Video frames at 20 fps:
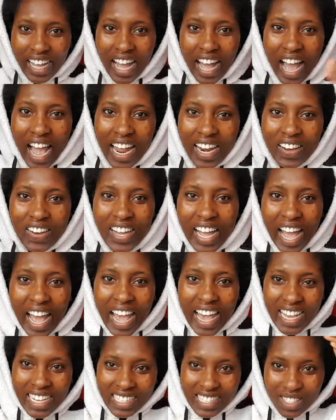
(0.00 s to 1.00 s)
Hello
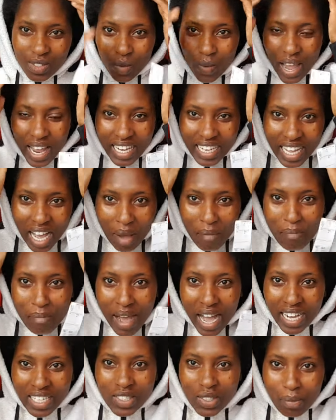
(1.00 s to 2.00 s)
guys, welcome
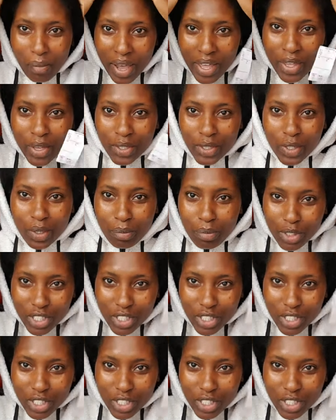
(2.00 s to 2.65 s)
back to my YouTube